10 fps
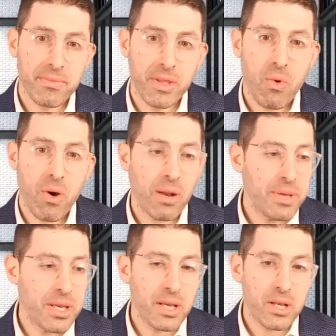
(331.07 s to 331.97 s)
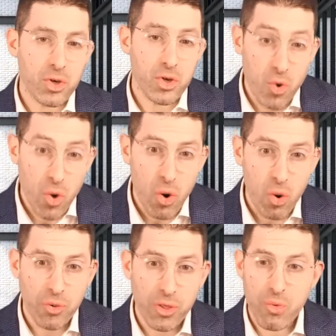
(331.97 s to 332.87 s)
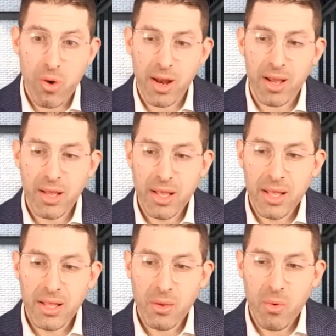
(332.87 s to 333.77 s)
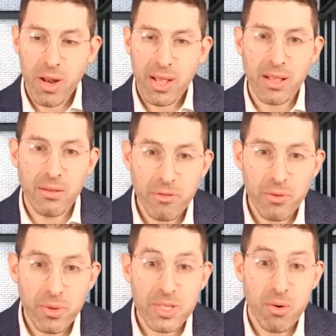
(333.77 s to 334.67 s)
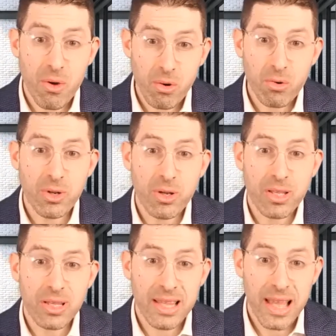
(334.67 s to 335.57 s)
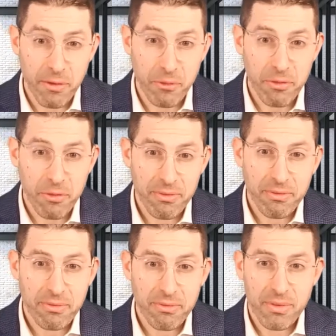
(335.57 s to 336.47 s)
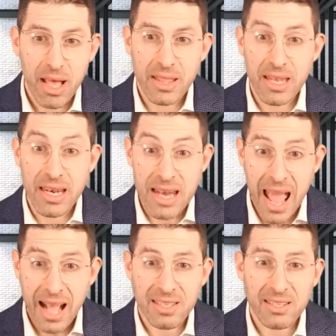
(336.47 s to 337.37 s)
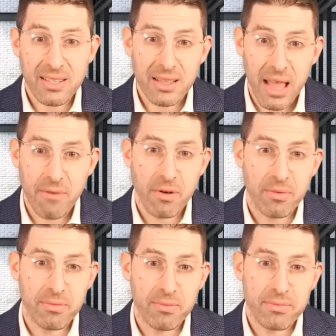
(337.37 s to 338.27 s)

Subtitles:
They want to be in control. They want to influence their own life at the next level.